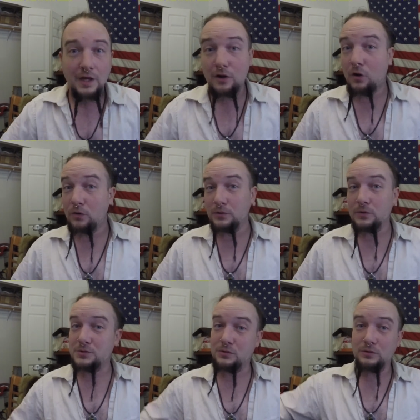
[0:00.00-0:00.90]
Like all
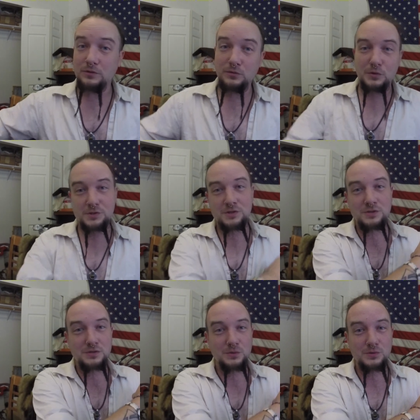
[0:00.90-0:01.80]
those good little
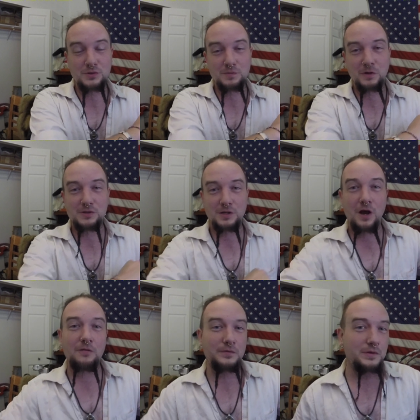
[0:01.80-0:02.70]
Christian soldiers marching
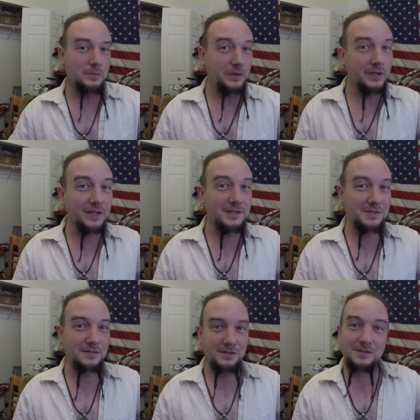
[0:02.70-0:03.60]
off into the Middle
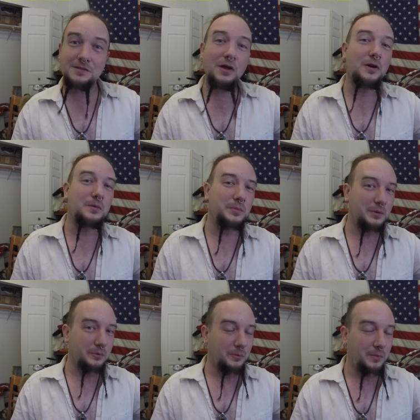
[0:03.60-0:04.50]
East to slaughter
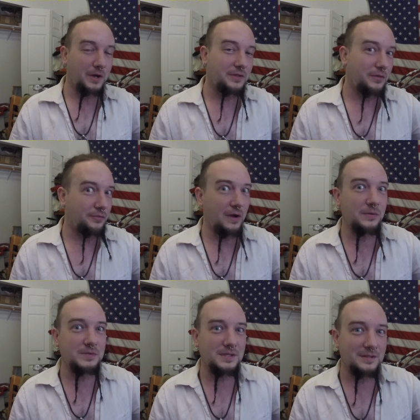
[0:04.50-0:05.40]
people by the
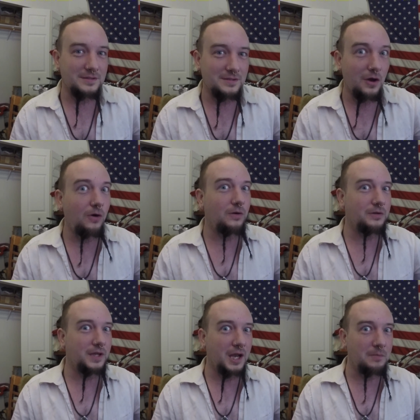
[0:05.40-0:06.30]
thousands, all
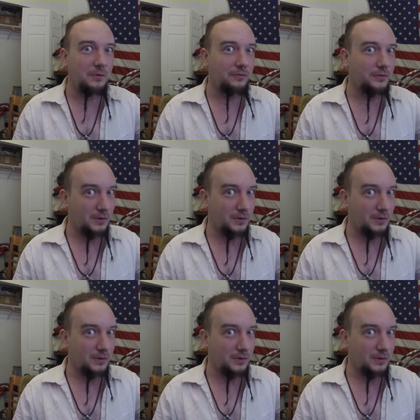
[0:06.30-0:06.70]
in the name of